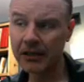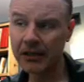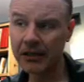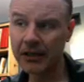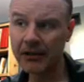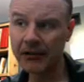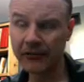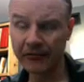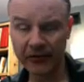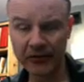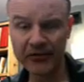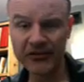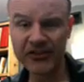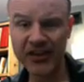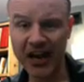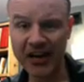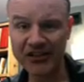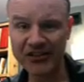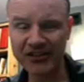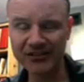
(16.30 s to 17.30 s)
In the first
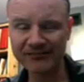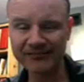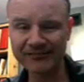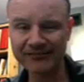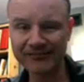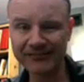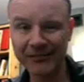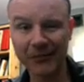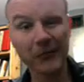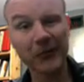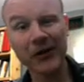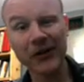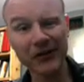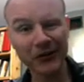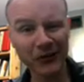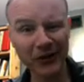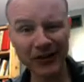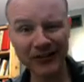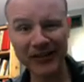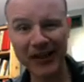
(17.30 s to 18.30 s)
section, we're going
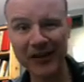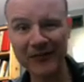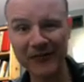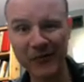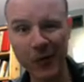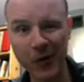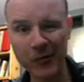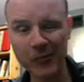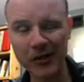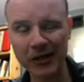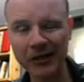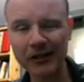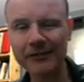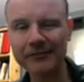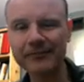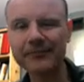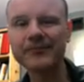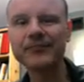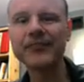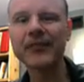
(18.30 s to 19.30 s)
to look at that formula,
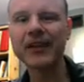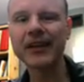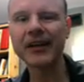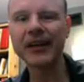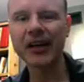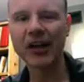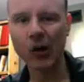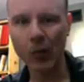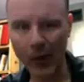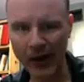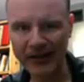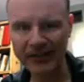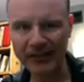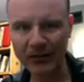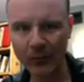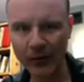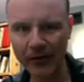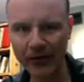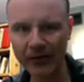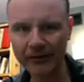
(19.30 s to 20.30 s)
get
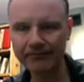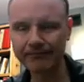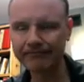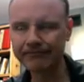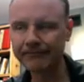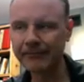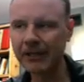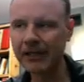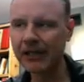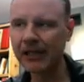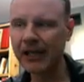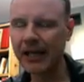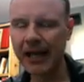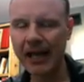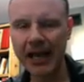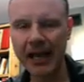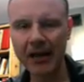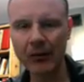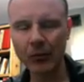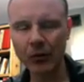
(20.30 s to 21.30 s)
acquainted with it,
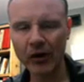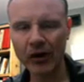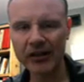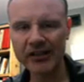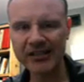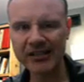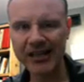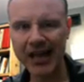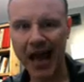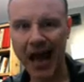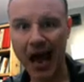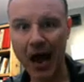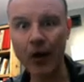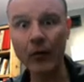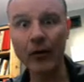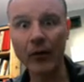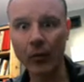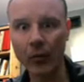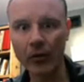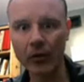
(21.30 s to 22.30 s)
and we're going to see
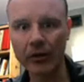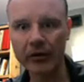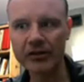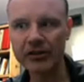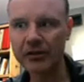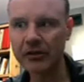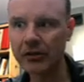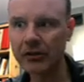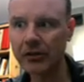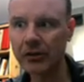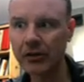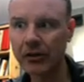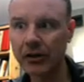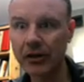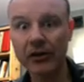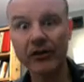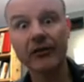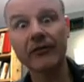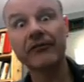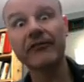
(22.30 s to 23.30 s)
how it works
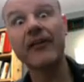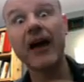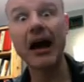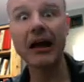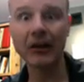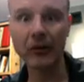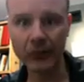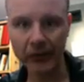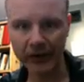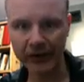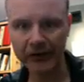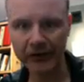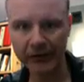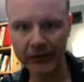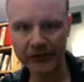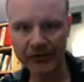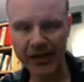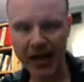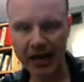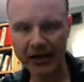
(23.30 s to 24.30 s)
in the following
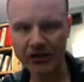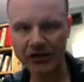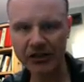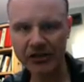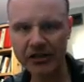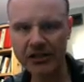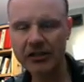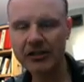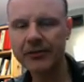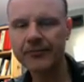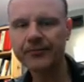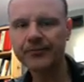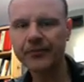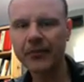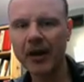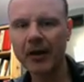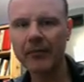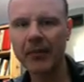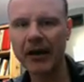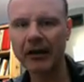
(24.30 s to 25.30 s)
two sections
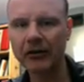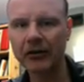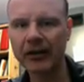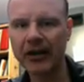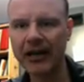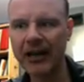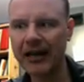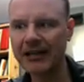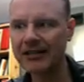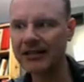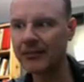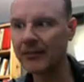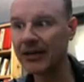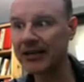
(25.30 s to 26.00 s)
by looking at some